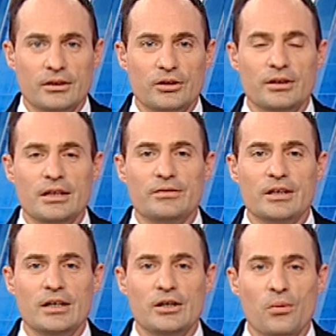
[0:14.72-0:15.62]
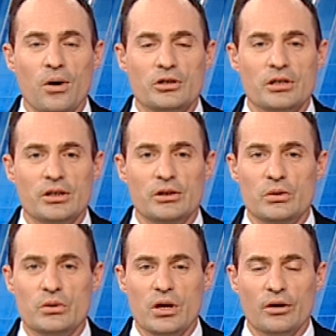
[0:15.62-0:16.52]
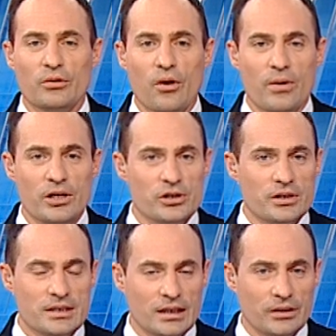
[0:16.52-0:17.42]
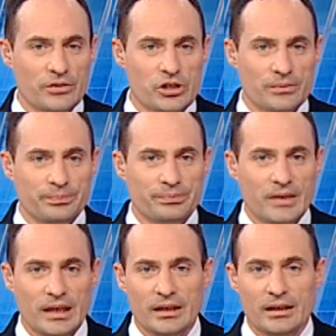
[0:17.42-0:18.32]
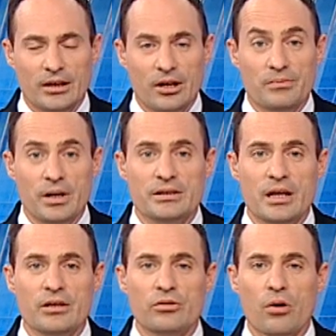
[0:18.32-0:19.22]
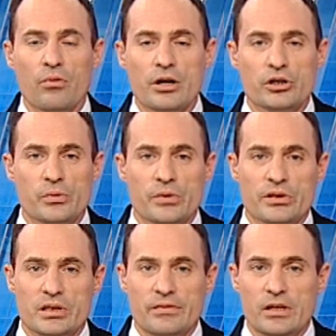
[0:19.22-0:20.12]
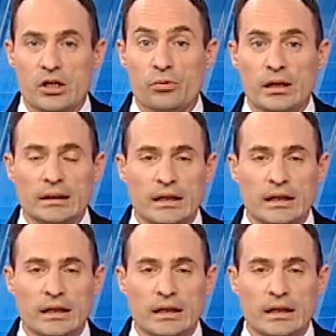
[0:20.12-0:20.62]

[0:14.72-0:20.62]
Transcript: Good evening. You're watching the news on Croatian television. On Monday, Croatia received the green